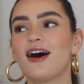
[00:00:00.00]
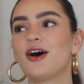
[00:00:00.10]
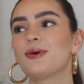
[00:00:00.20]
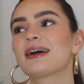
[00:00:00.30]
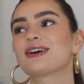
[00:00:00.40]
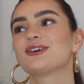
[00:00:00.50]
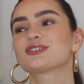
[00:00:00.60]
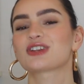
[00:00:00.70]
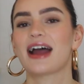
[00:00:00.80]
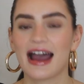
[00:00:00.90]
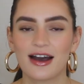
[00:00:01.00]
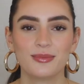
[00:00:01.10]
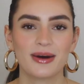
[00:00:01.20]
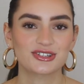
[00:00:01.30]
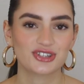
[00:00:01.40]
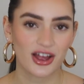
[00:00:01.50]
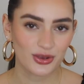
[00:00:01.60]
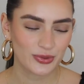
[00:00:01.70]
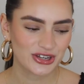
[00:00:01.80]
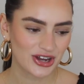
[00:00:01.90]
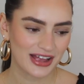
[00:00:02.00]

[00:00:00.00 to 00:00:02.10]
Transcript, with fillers: Oh my gosh, how much I wish